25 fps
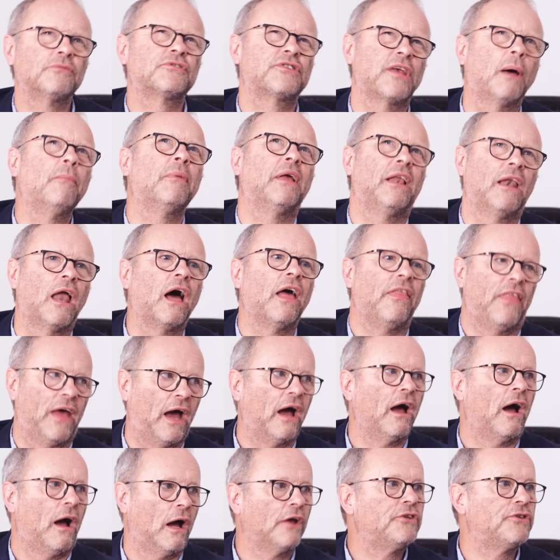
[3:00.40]
was something like
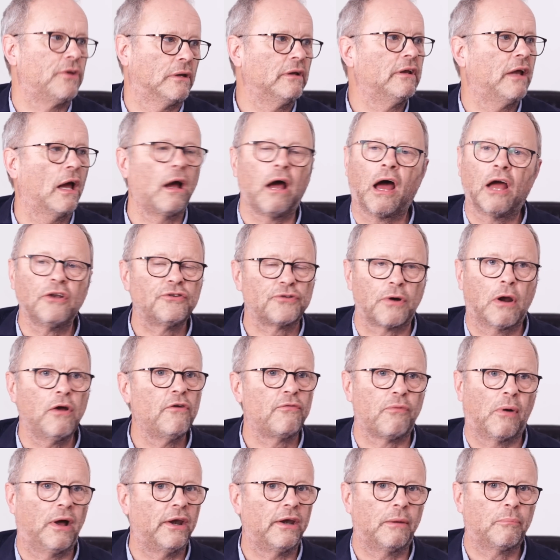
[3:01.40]
that. I
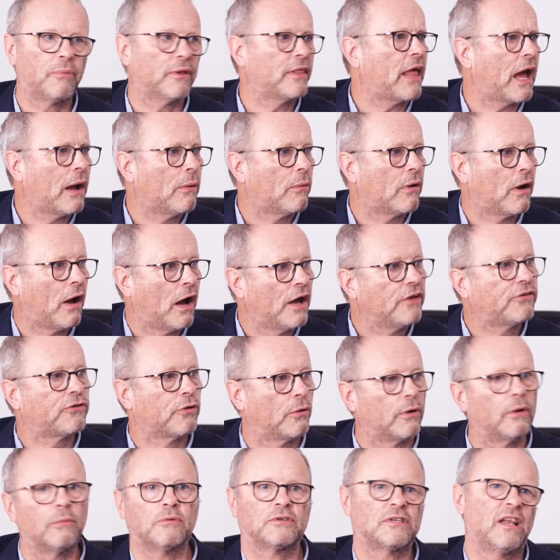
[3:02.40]
drove one, but that I
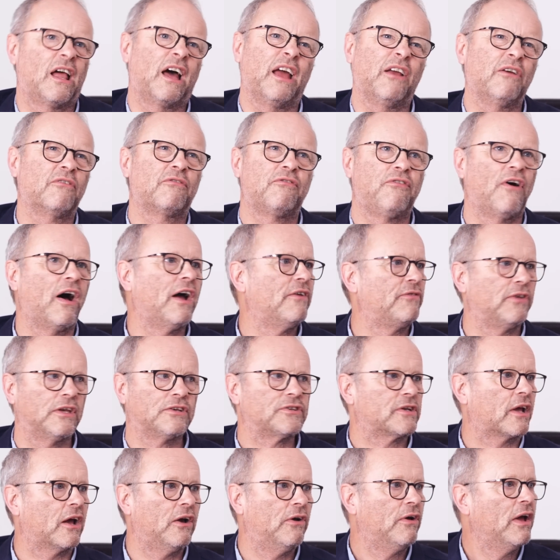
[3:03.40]
thought it was like 5
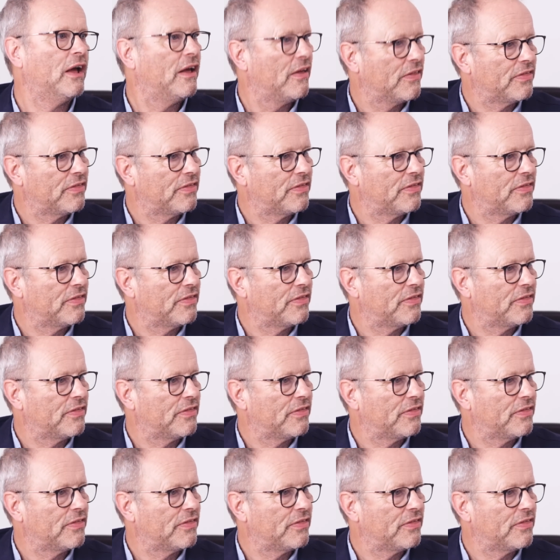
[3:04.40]
years ago.